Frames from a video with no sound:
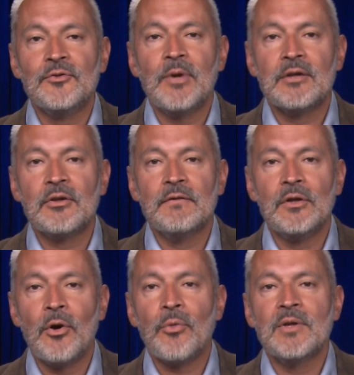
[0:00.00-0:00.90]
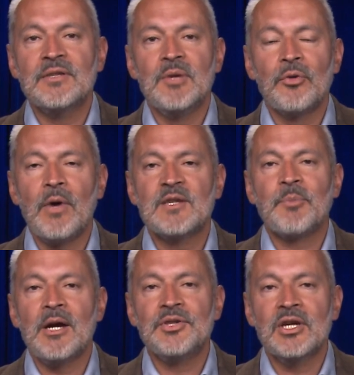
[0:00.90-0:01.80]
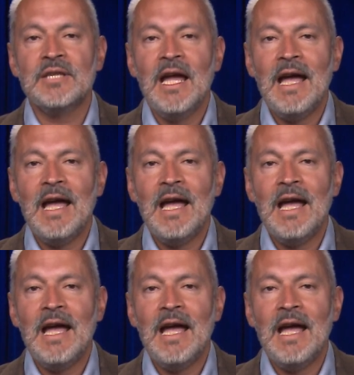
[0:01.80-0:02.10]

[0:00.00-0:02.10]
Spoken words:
director of the Northwest Immigrant Rights Project,